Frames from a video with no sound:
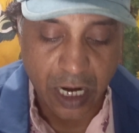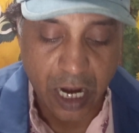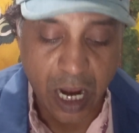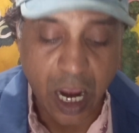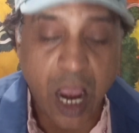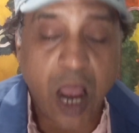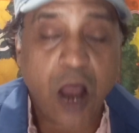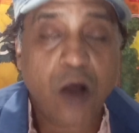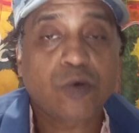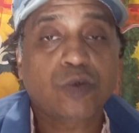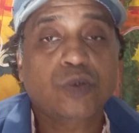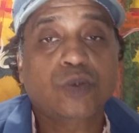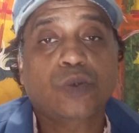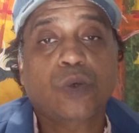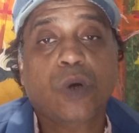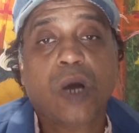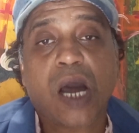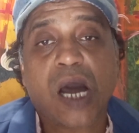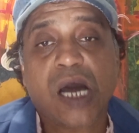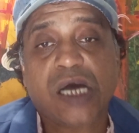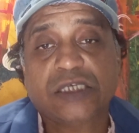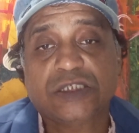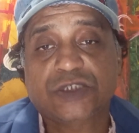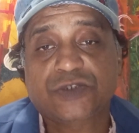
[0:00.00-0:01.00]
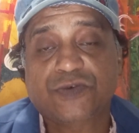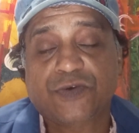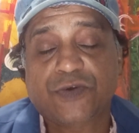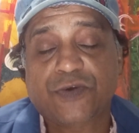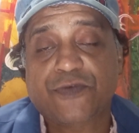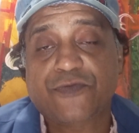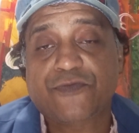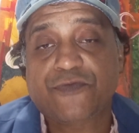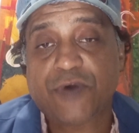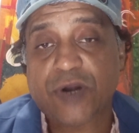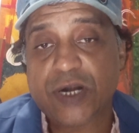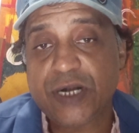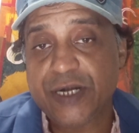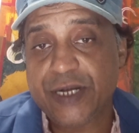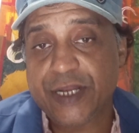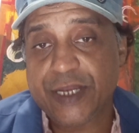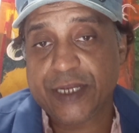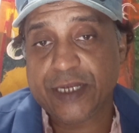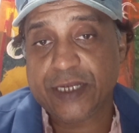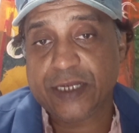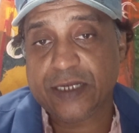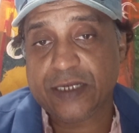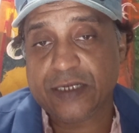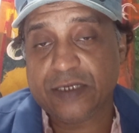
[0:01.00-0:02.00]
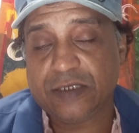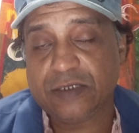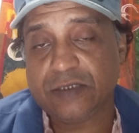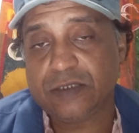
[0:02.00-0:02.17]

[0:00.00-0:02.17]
how to ask for funding